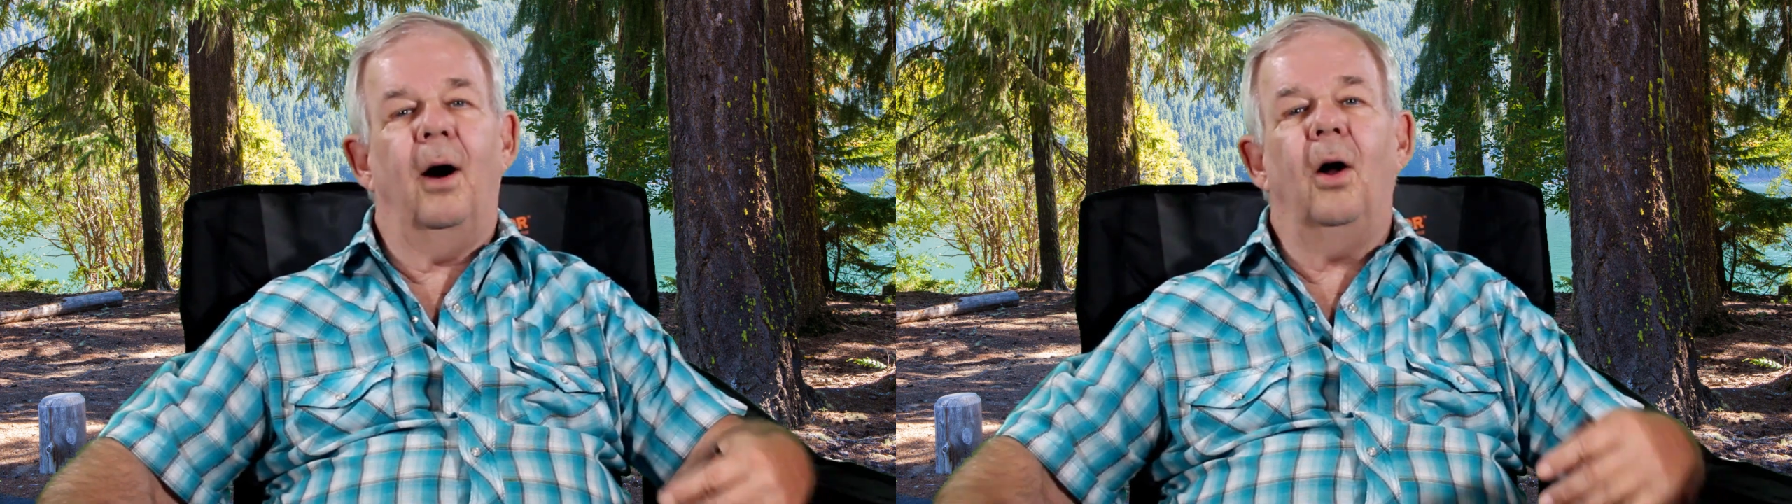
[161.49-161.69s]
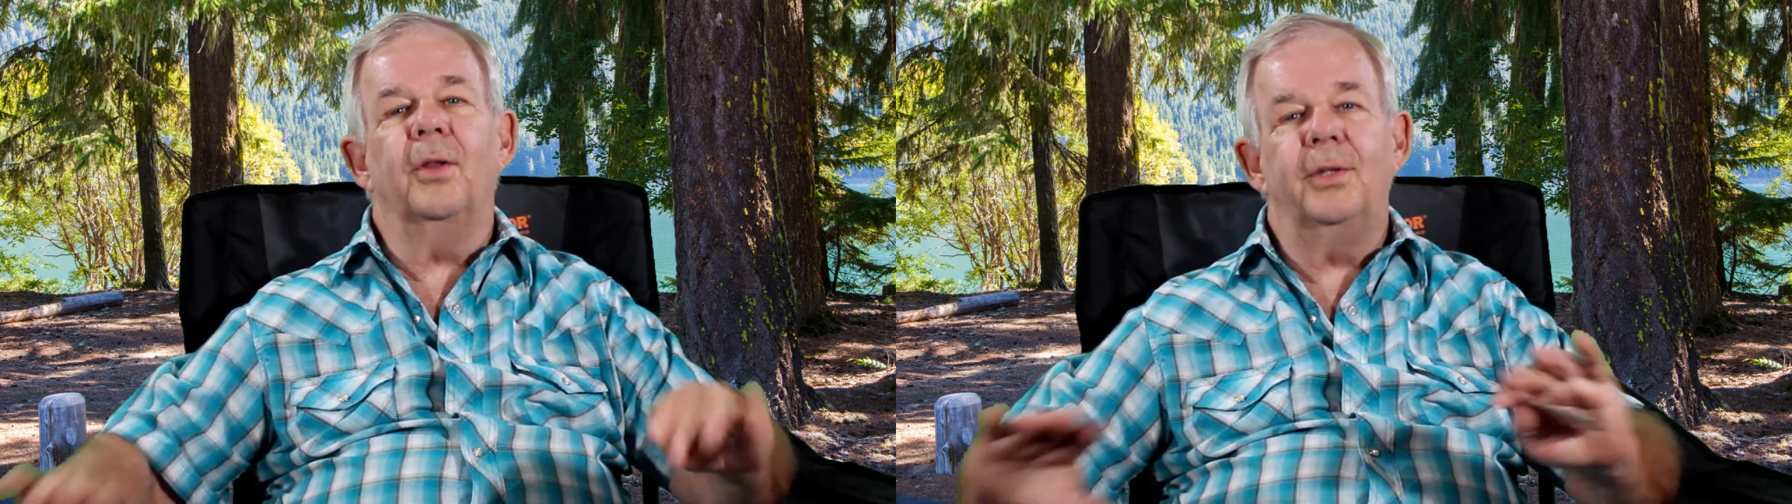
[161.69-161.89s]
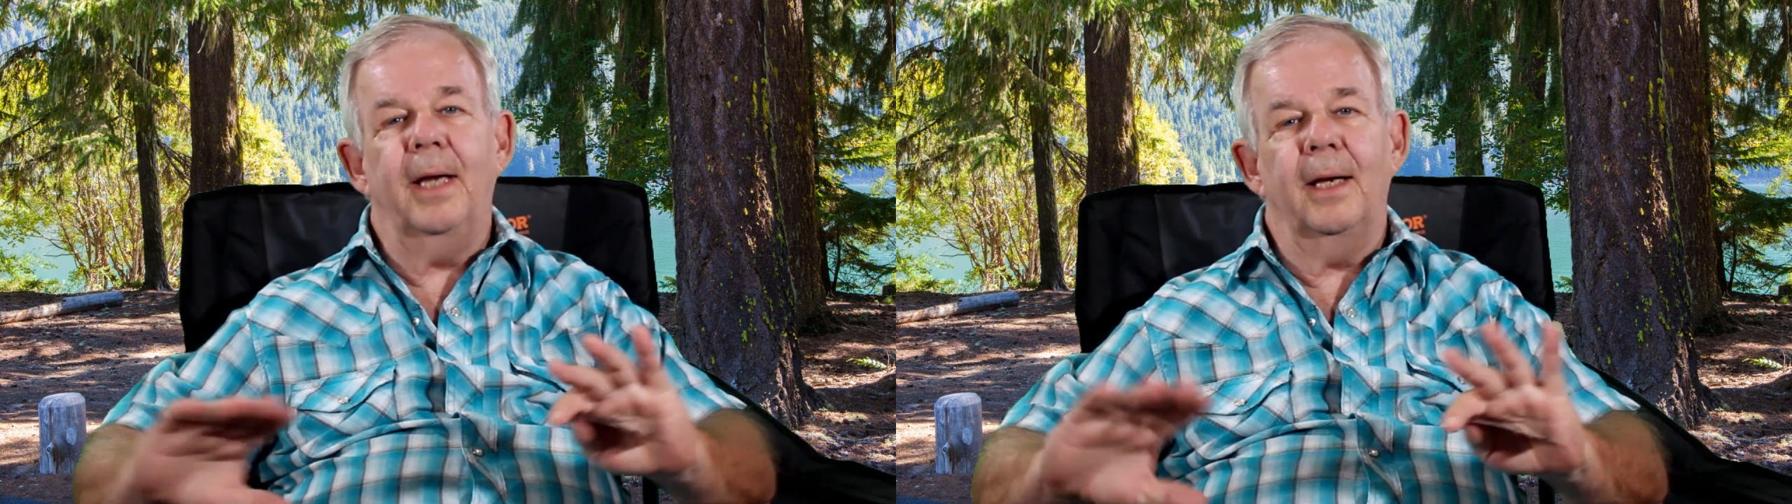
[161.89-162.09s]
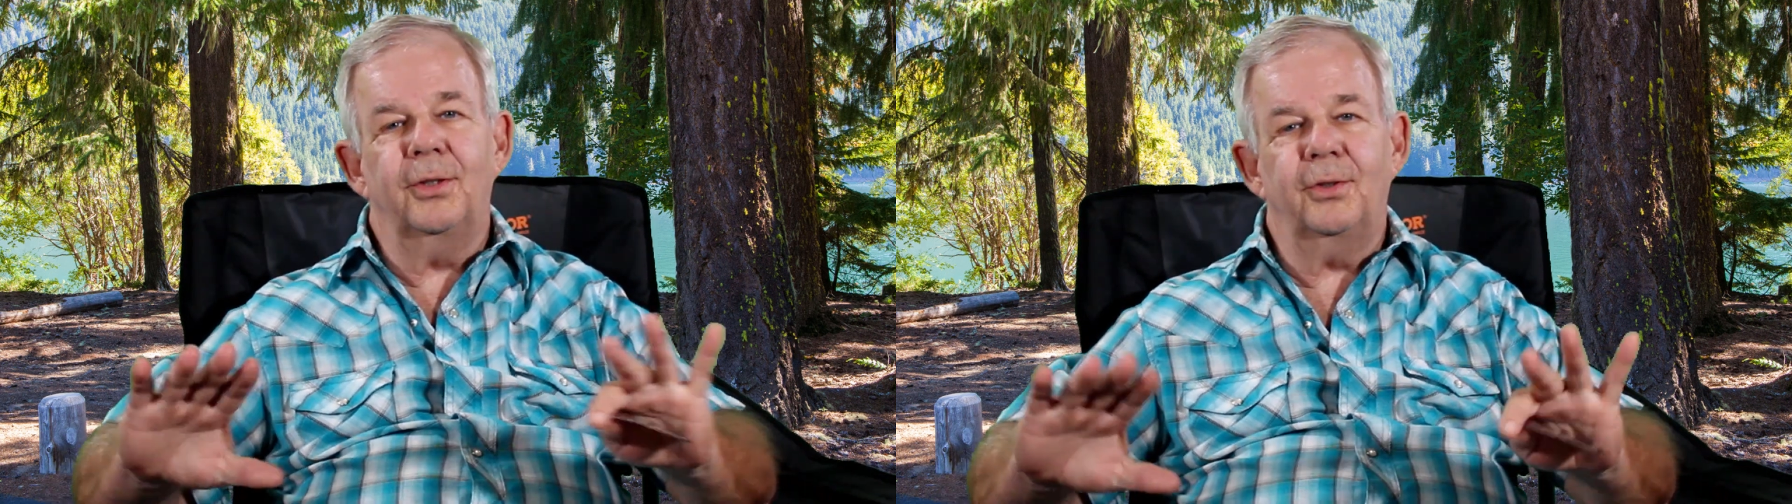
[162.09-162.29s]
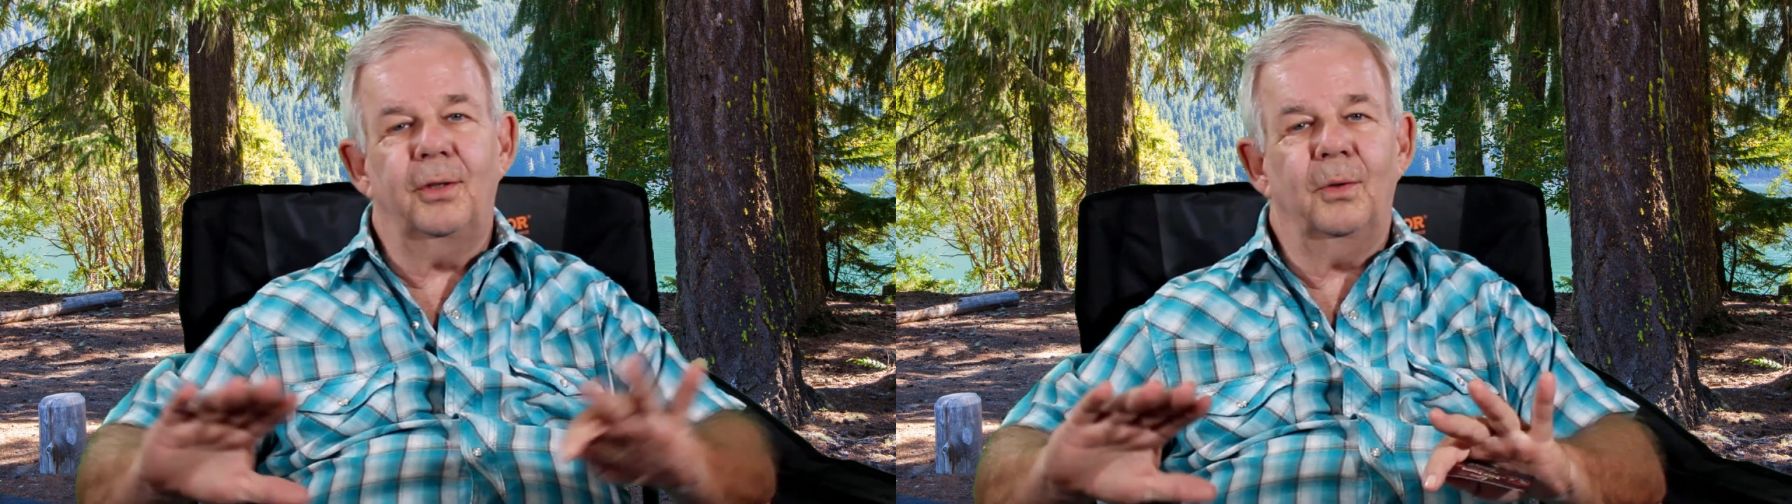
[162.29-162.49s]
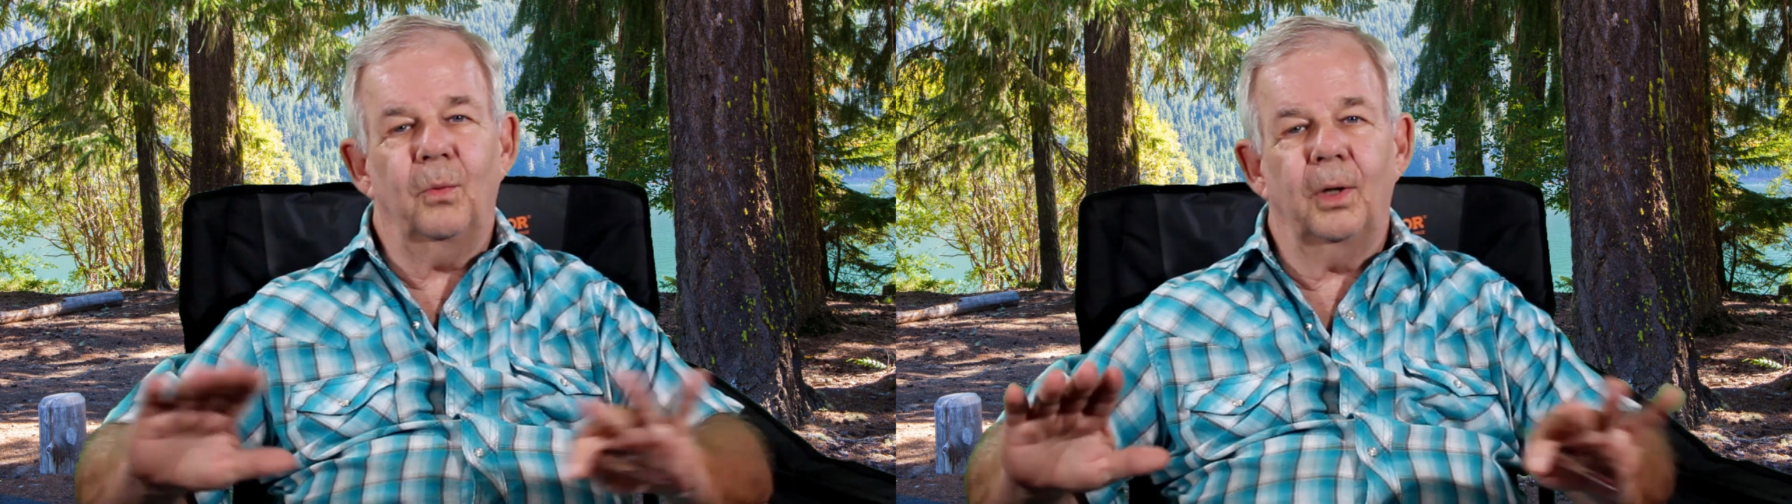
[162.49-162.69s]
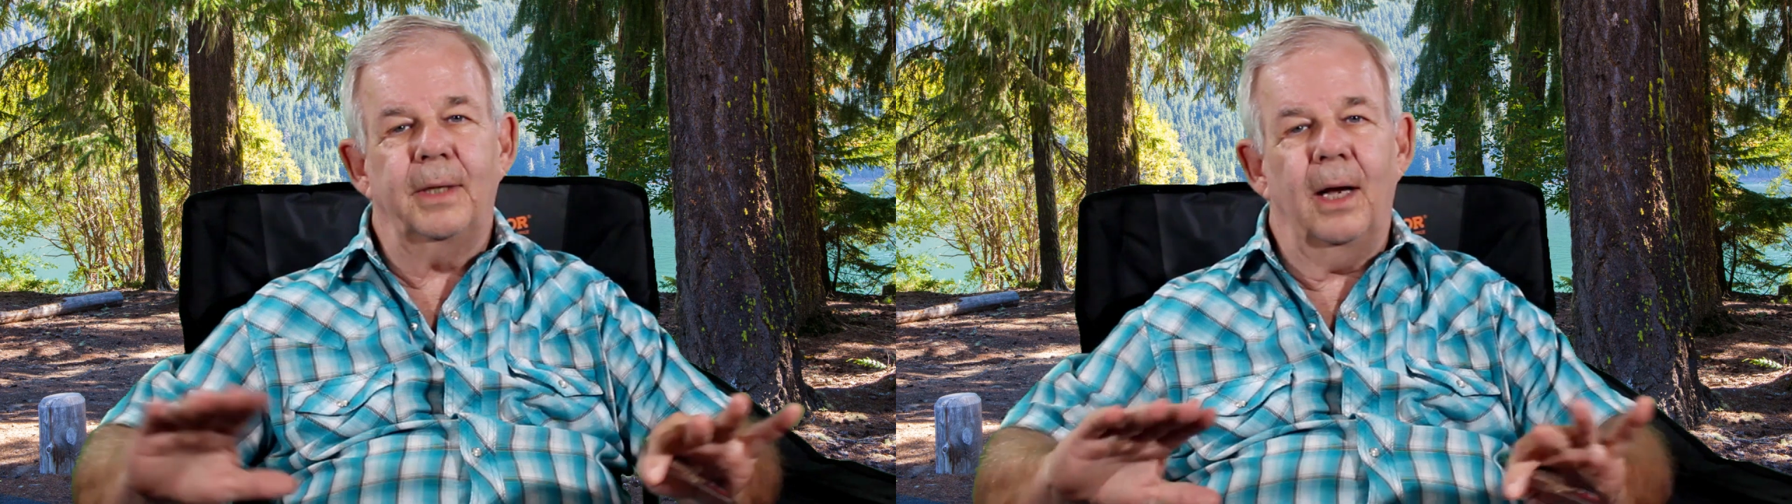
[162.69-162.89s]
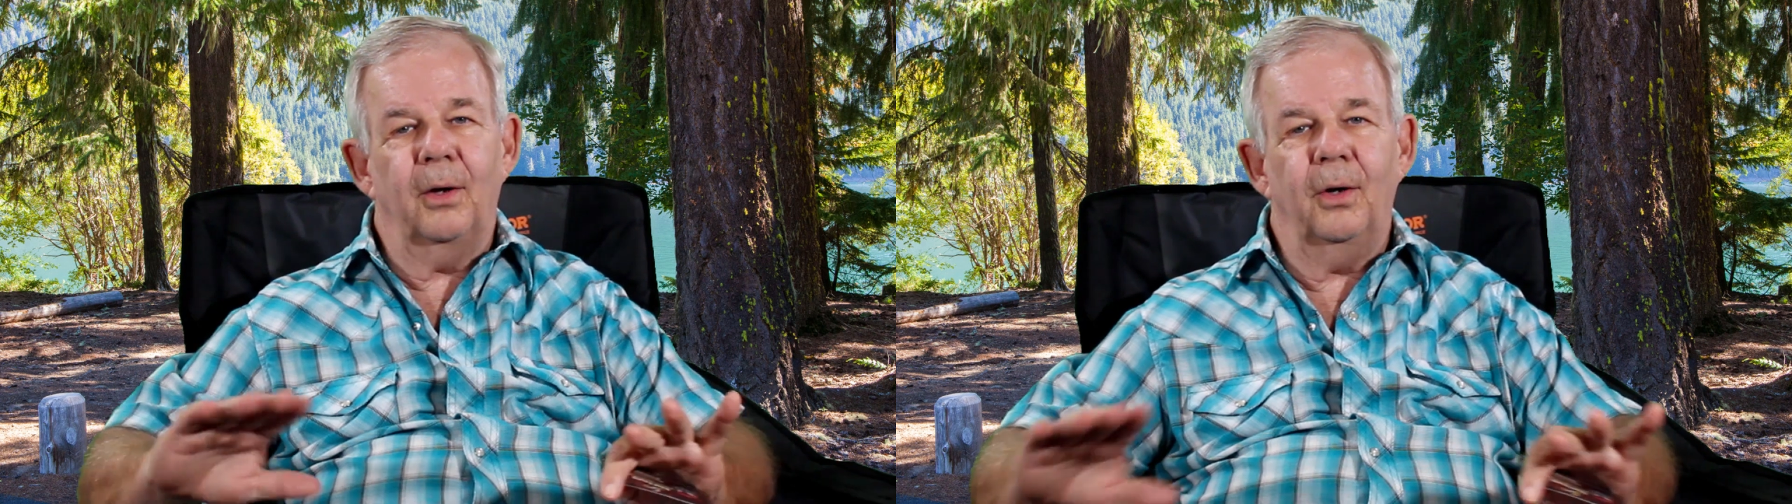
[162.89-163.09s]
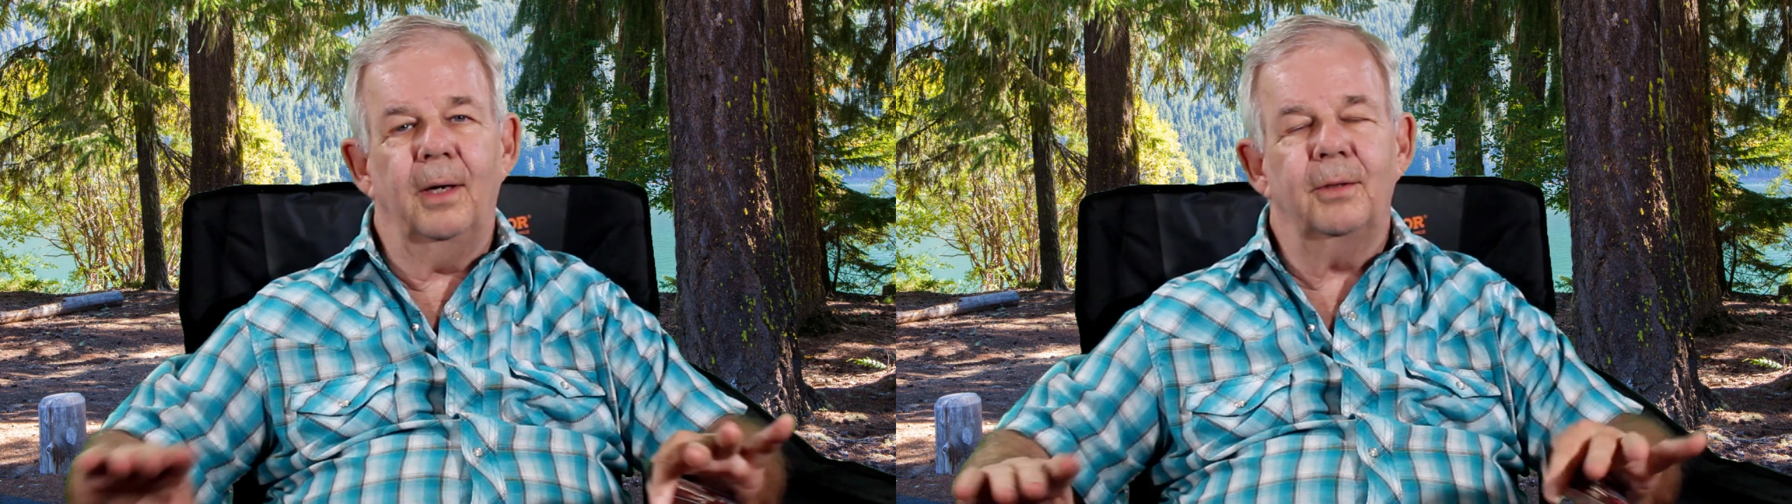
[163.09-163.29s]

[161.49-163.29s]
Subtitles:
All the tests worked out good.